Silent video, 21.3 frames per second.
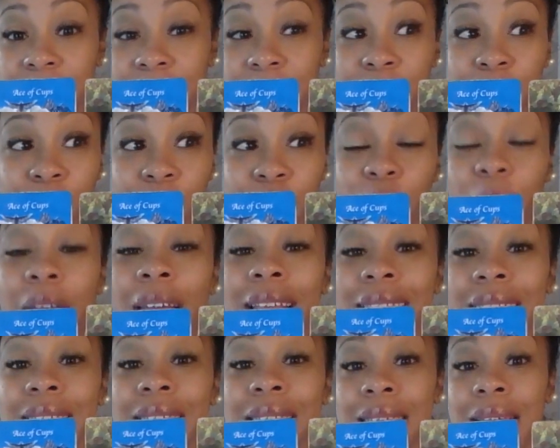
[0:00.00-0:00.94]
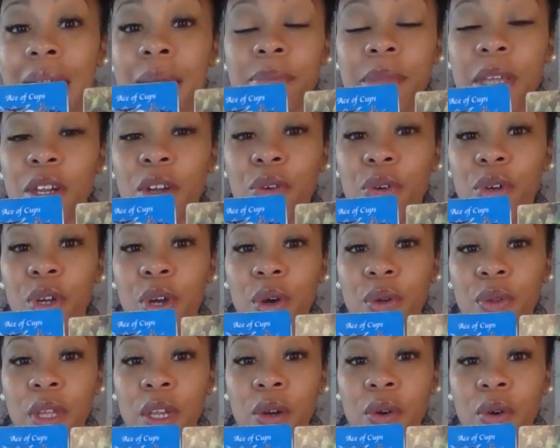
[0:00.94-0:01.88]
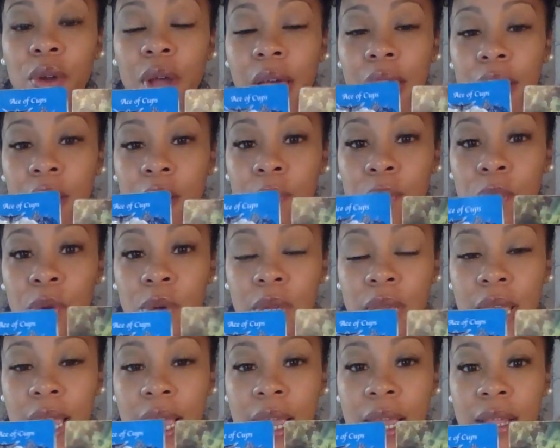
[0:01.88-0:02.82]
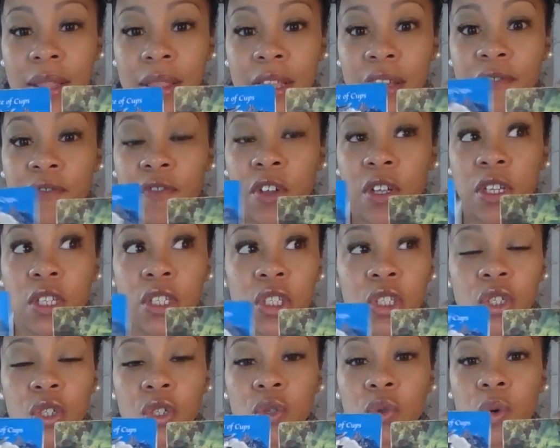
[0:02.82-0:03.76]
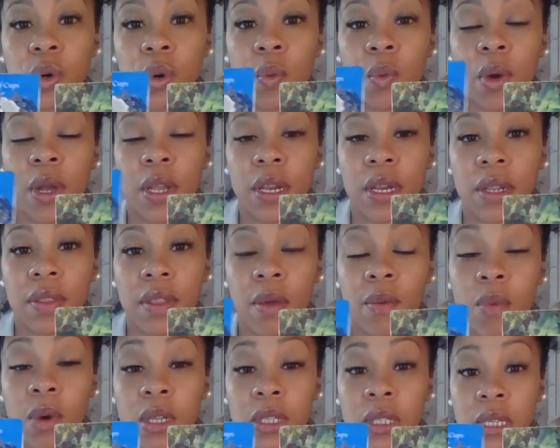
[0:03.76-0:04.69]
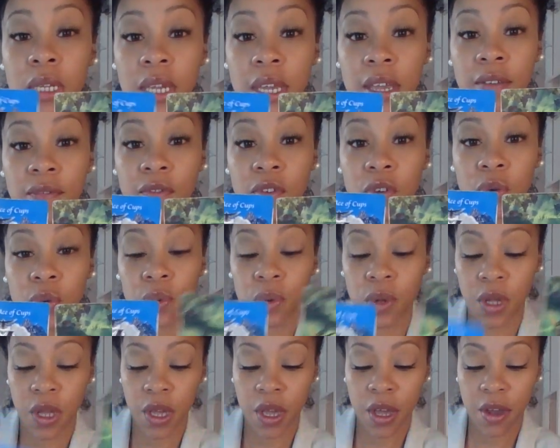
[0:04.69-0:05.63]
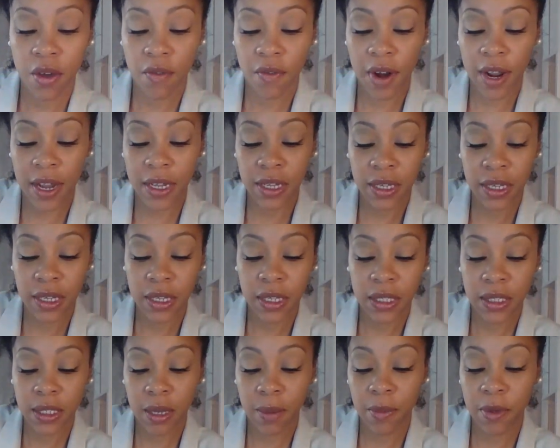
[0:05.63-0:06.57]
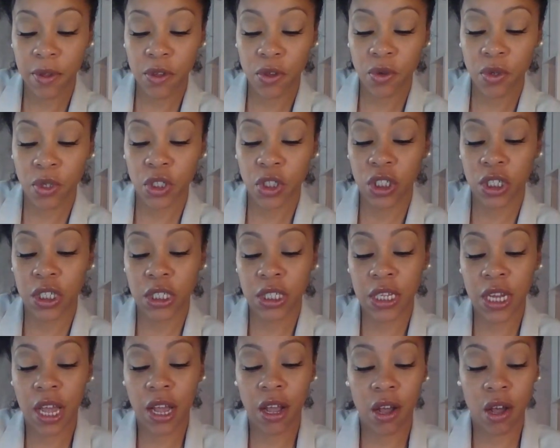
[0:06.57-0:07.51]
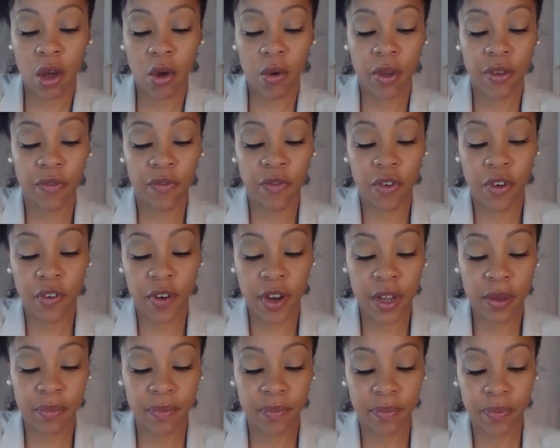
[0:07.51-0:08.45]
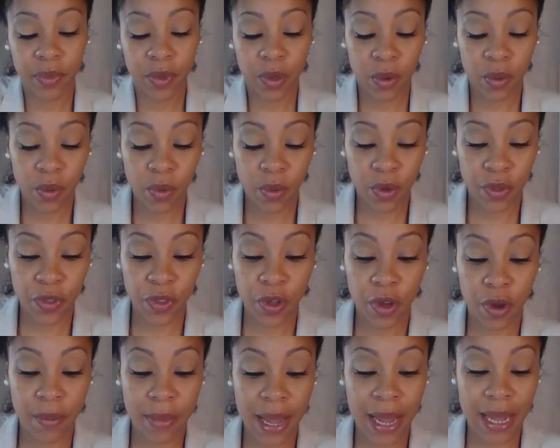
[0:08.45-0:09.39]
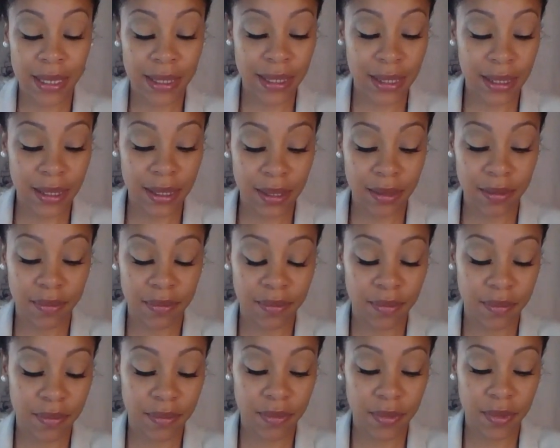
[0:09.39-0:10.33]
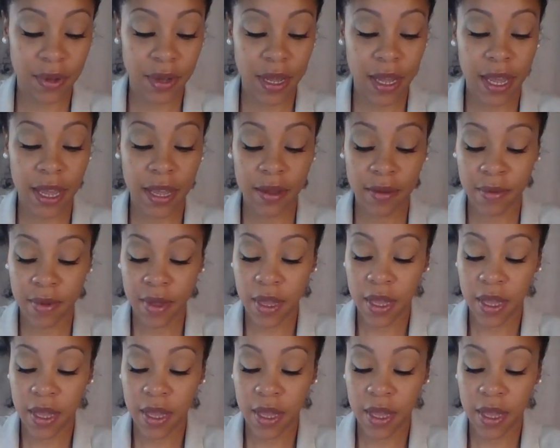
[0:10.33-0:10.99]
They don't know. At this time, they don't know. They don't know how to communicate their feelings to you and what they want to give you, right? Some of you are just not going for it with your masculine, okay?